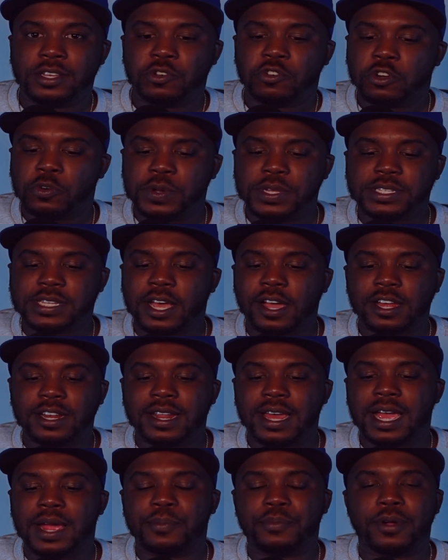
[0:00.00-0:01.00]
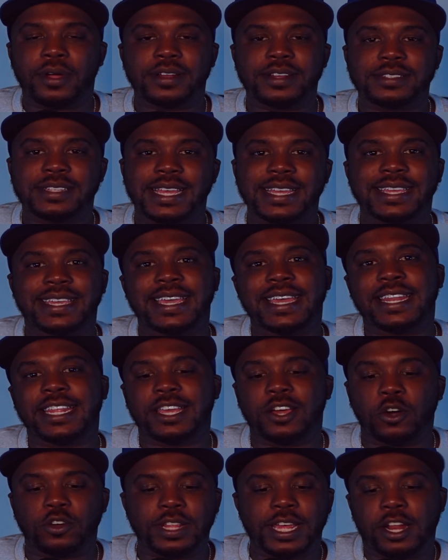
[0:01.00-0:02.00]
When we talking to our brothers, they get
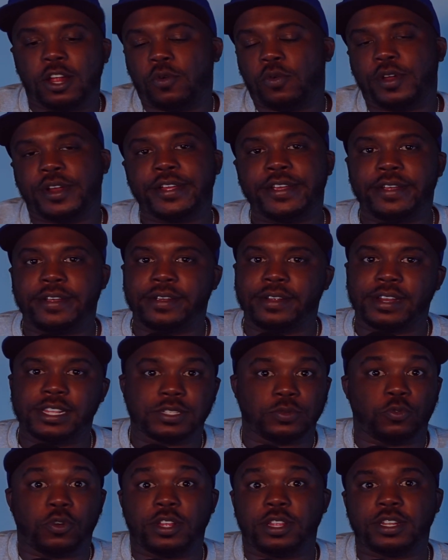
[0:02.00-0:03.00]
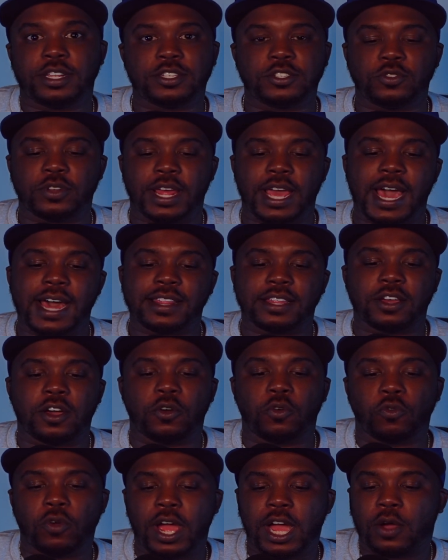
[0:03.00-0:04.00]
it or they don't want to hear it. It's one of the two. They either
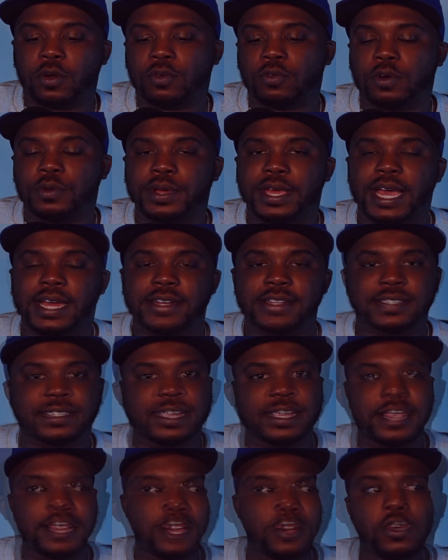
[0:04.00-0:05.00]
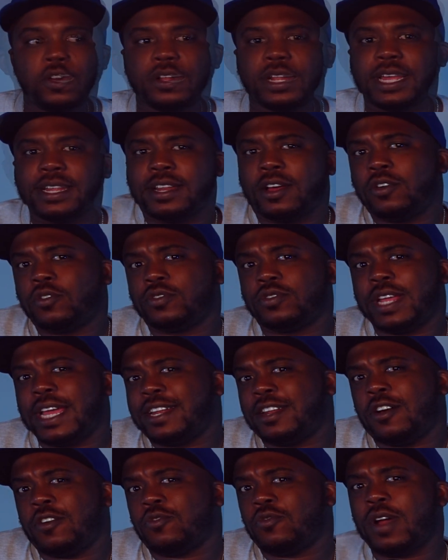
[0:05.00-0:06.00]
gonna rock with what we got to say or they don't
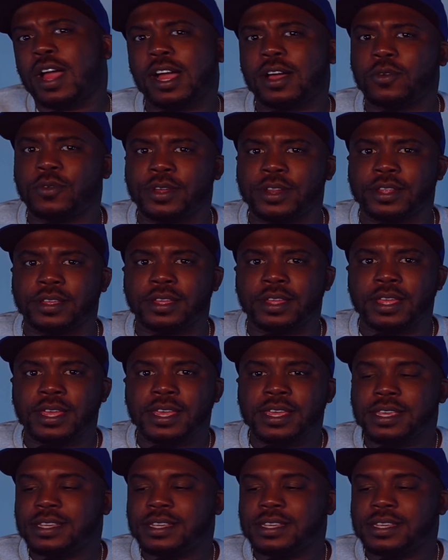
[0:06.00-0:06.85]
rock with it.